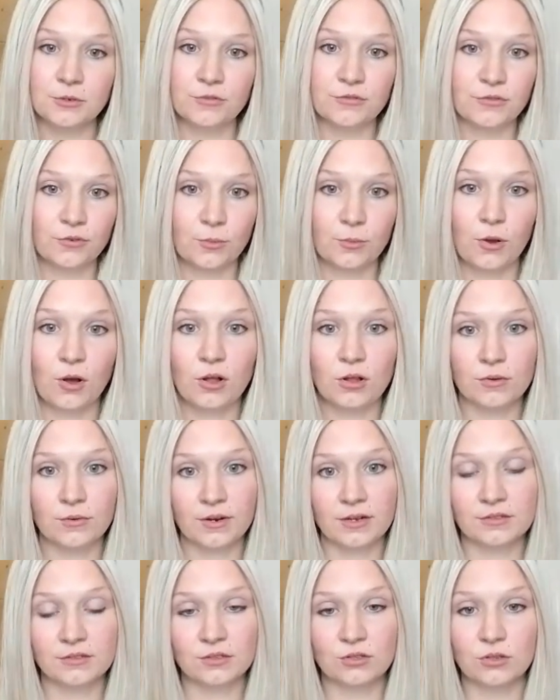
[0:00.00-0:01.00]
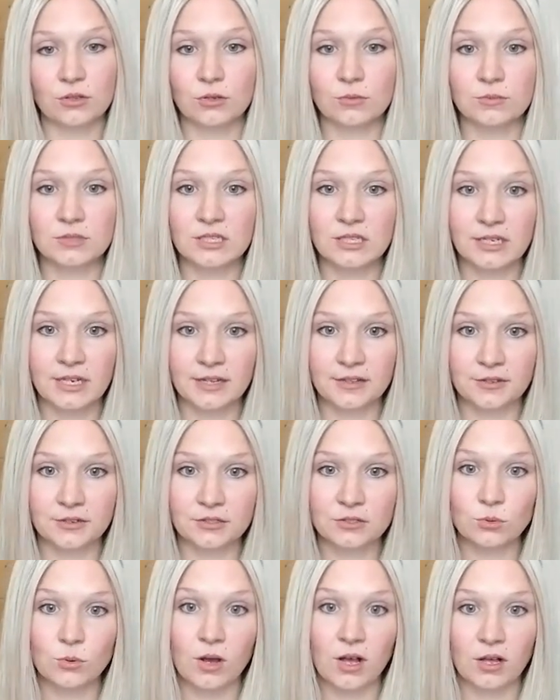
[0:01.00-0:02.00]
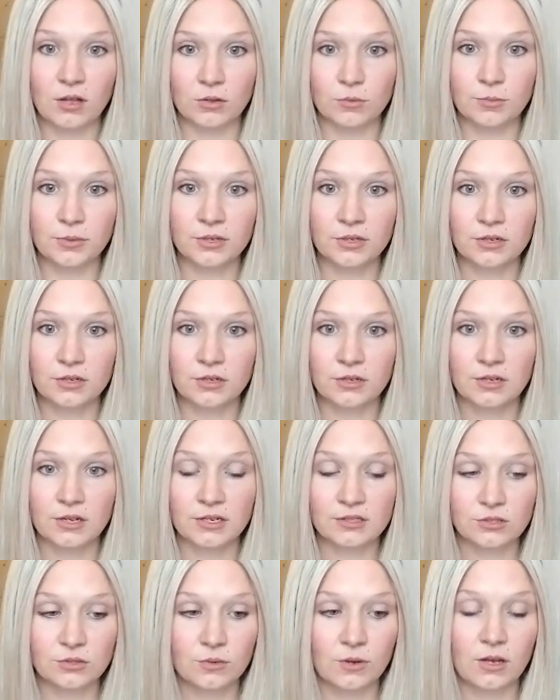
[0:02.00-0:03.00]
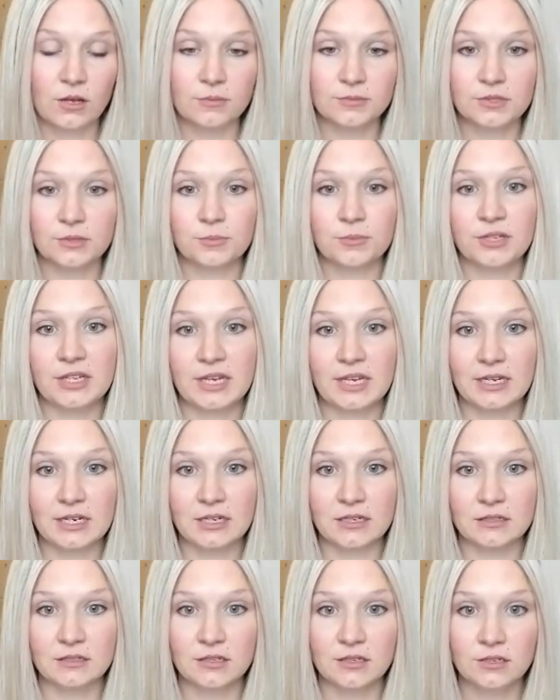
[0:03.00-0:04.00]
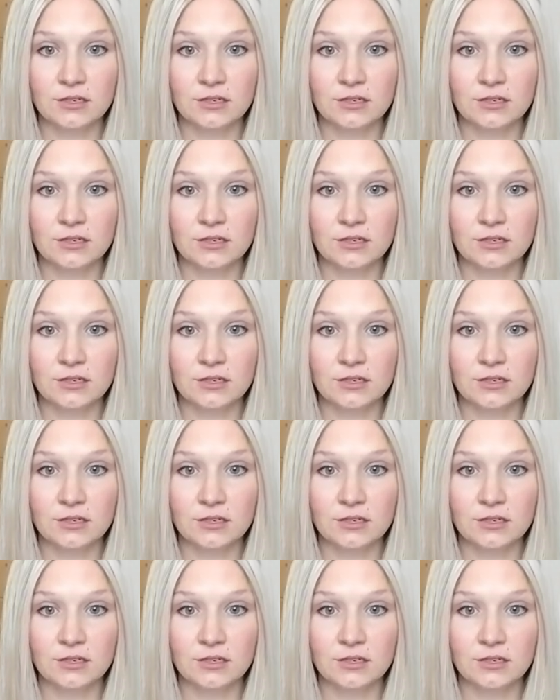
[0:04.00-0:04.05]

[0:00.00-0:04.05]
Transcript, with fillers: from all around the globe together to help, to help the planet.